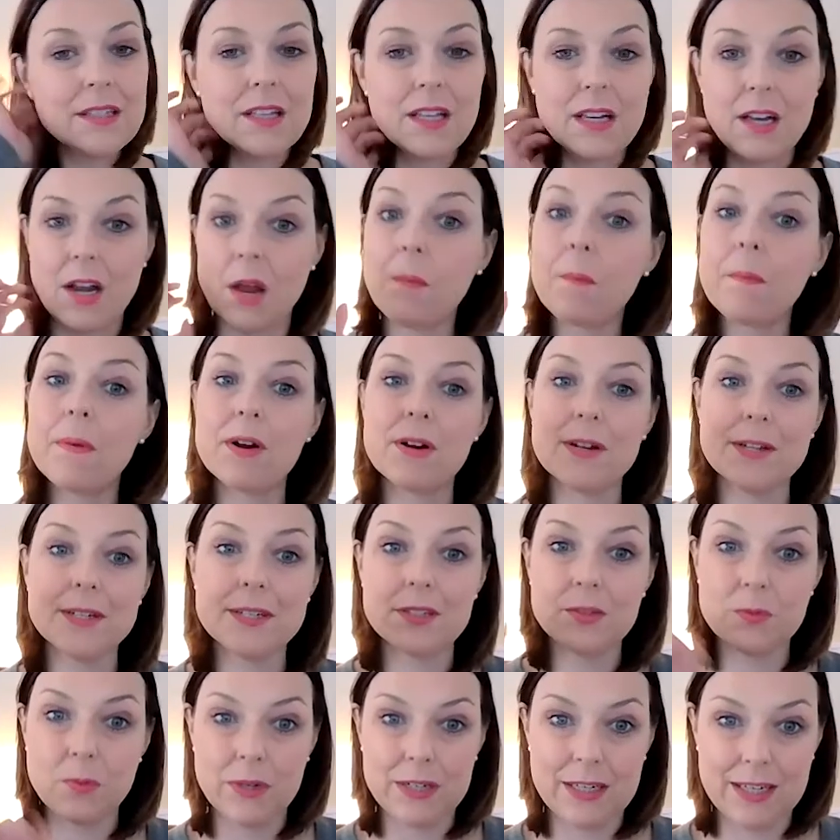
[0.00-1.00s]
The number
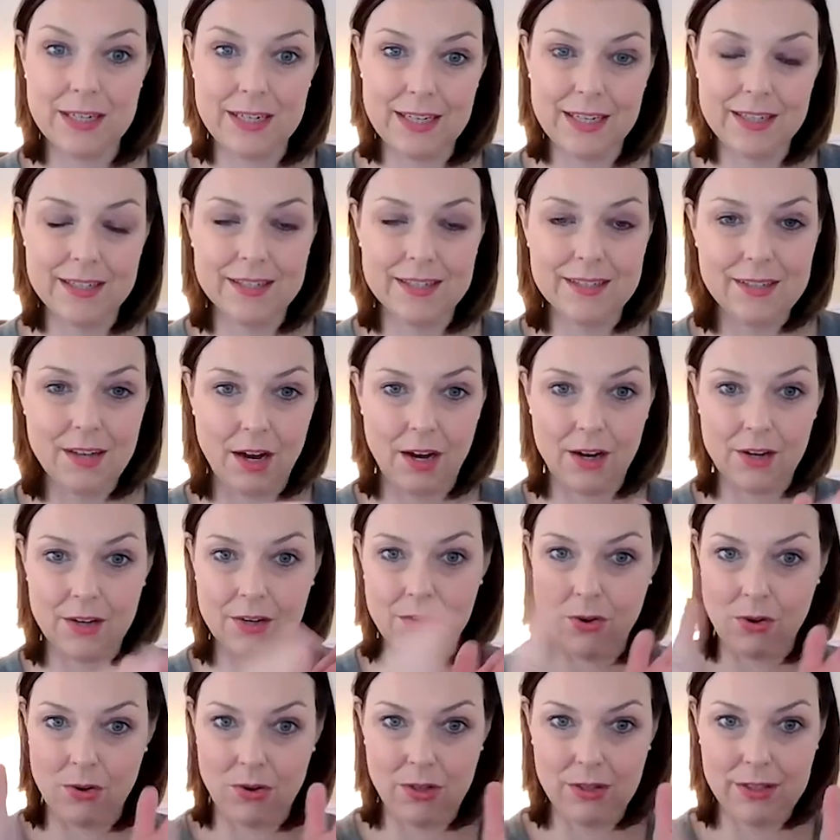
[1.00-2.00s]
is what it is. Our
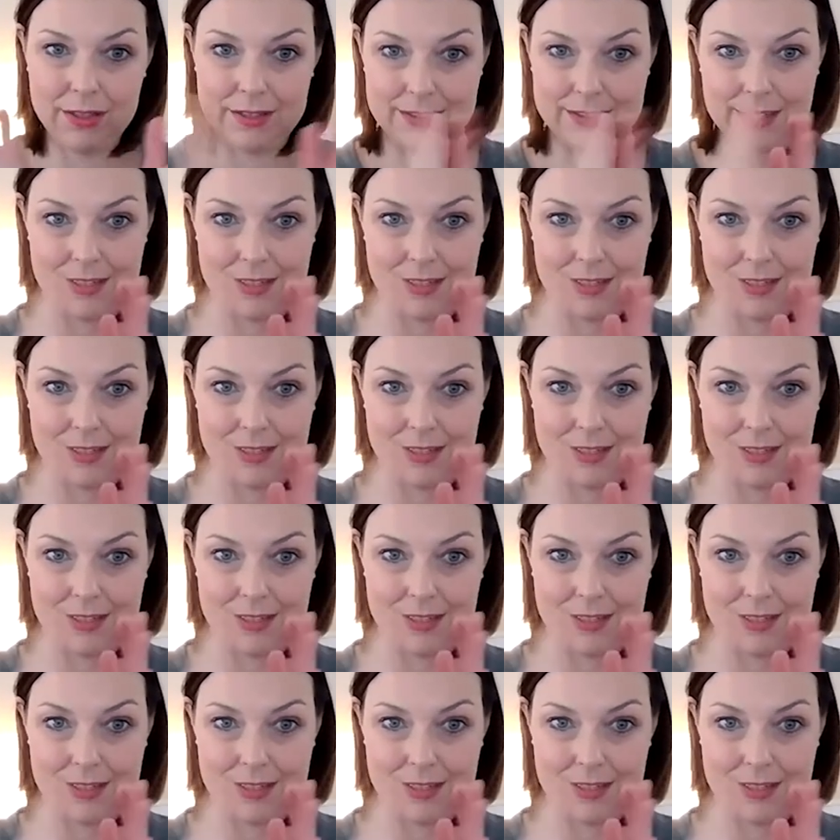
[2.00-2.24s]
goal is